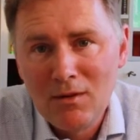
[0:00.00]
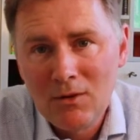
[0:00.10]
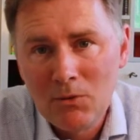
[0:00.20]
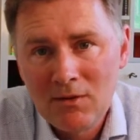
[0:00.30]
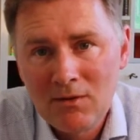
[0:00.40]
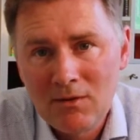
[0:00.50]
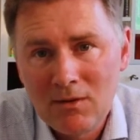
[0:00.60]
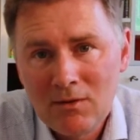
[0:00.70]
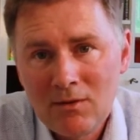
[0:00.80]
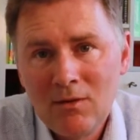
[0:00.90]
in
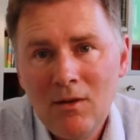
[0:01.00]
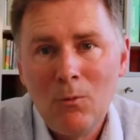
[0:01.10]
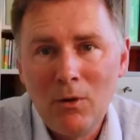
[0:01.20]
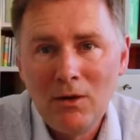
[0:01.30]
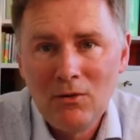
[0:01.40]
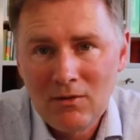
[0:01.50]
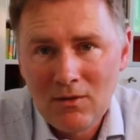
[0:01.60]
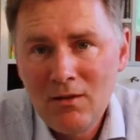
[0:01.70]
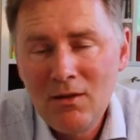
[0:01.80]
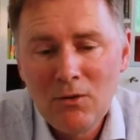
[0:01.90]
linguistics. When you
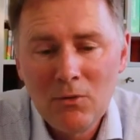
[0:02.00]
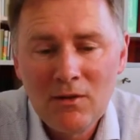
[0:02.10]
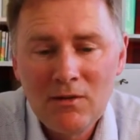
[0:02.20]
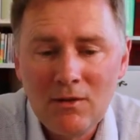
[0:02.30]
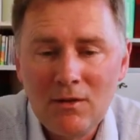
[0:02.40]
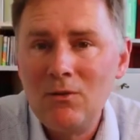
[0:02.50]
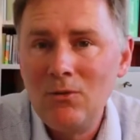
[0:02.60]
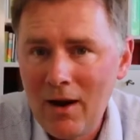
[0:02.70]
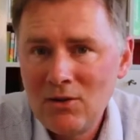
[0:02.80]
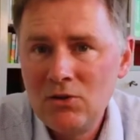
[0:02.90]
study linguistics,
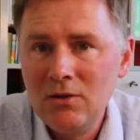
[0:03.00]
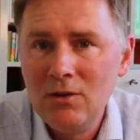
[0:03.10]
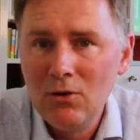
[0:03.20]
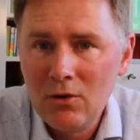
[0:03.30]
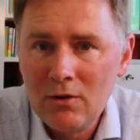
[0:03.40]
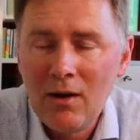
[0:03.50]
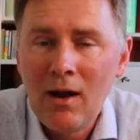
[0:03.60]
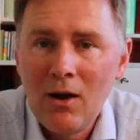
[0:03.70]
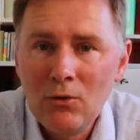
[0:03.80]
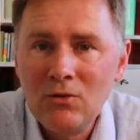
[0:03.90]
you actually learn
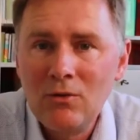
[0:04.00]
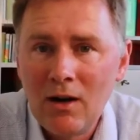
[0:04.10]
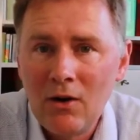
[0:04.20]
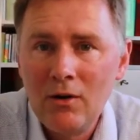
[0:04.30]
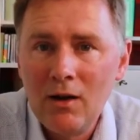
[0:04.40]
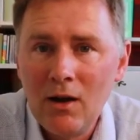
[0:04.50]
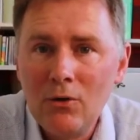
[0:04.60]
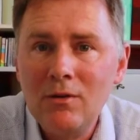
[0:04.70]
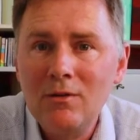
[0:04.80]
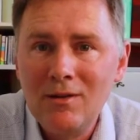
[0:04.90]
how to carry
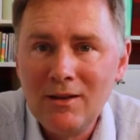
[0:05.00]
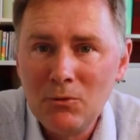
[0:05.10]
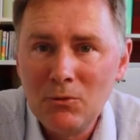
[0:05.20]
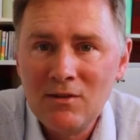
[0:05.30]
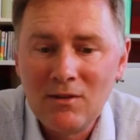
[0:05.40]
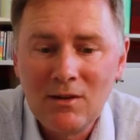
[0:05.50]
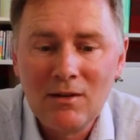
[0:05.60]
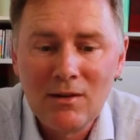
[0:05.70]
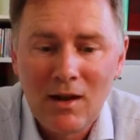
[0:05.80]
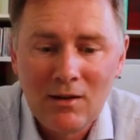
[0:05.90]
out
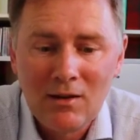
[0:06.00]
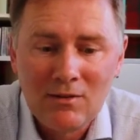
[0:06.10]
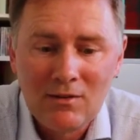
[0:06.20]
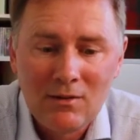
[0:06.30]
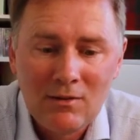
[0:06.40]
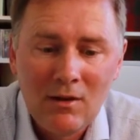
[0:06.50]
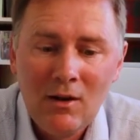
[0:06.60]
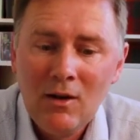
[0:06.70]
linguistic analyses.